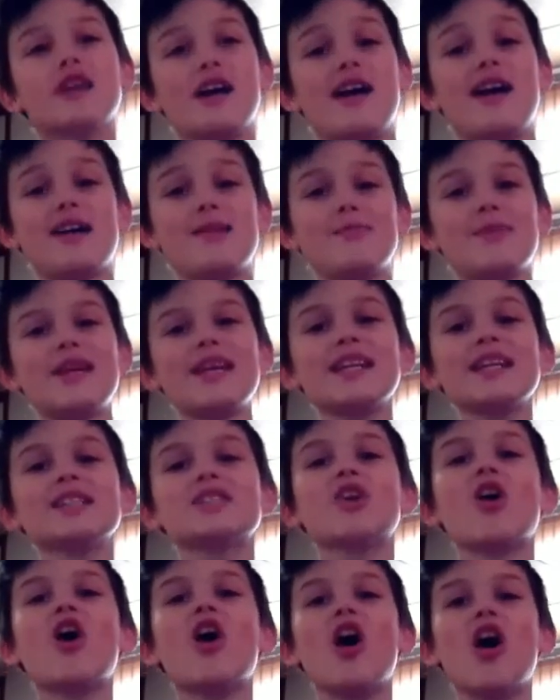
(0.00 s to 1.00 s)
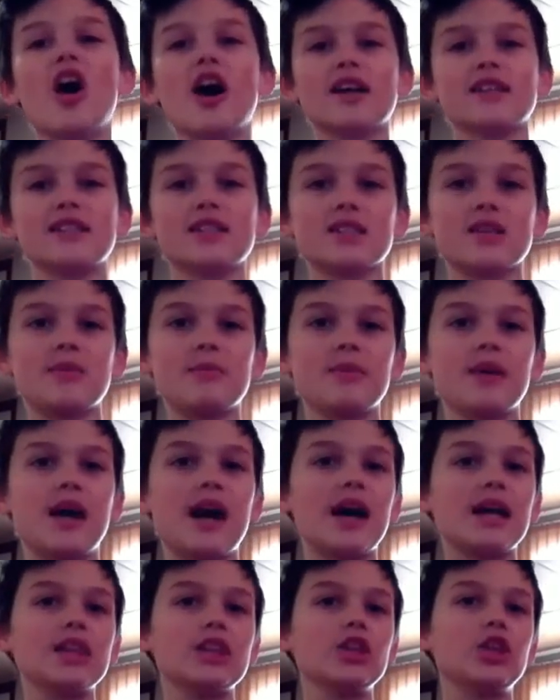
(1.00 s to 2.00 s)
time. It is awesome.
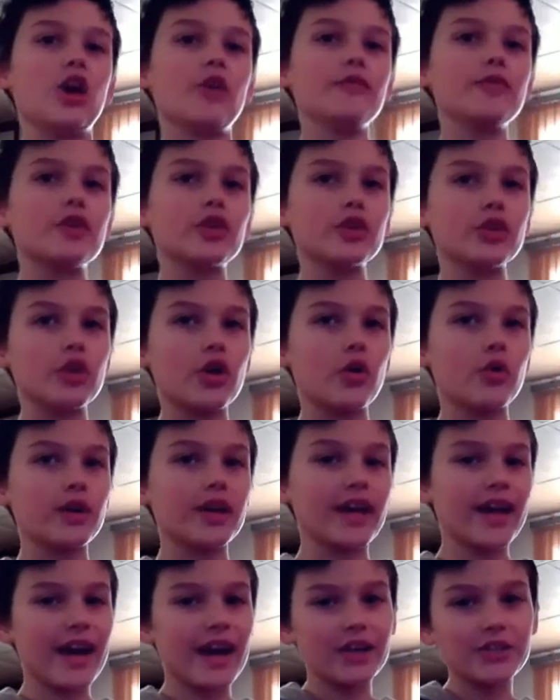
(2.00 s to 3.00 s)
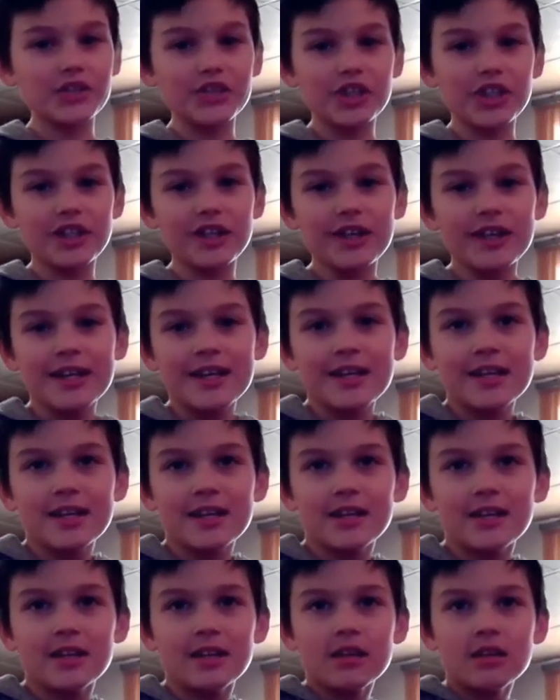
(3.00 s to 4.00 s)
I love the loading action.
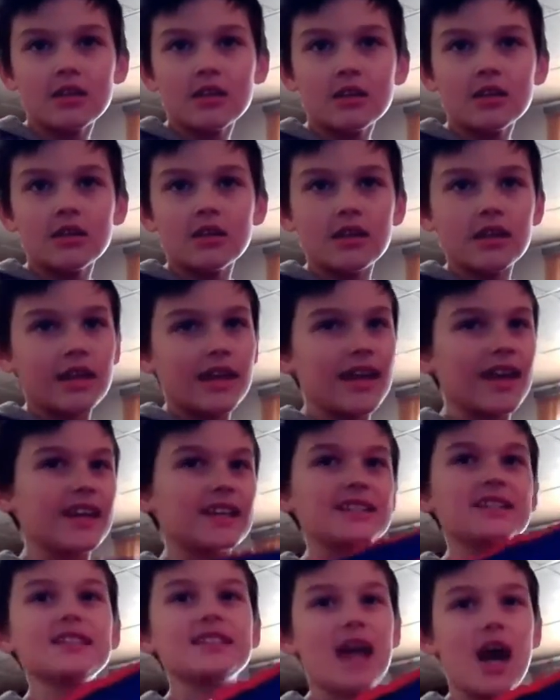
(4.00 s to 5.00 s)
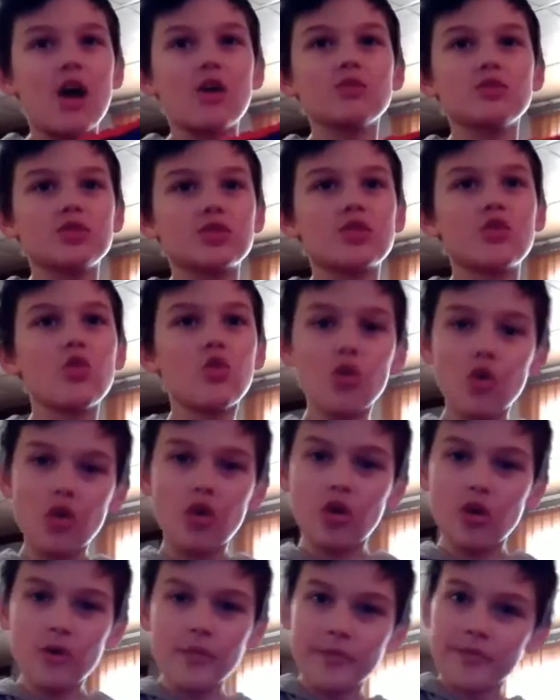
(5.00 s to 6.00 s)
It sounds
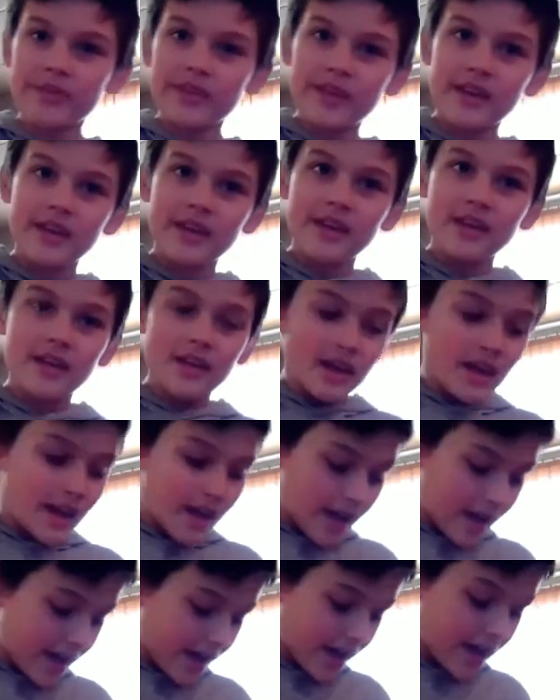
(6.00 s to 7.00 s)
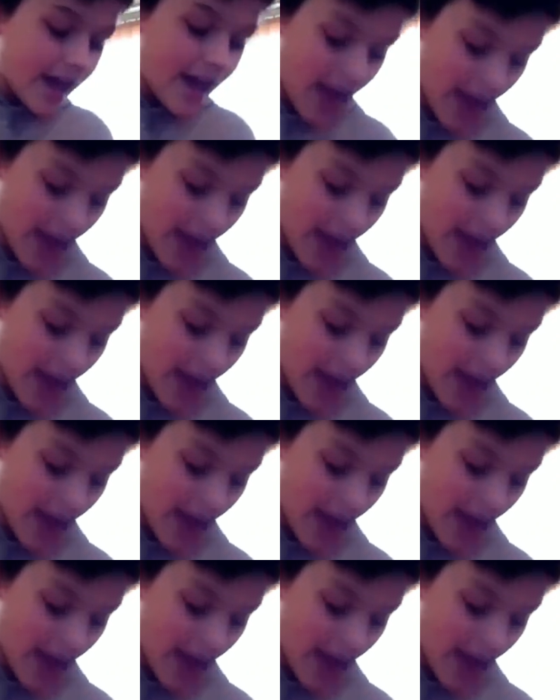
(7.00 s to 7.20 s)
cool. It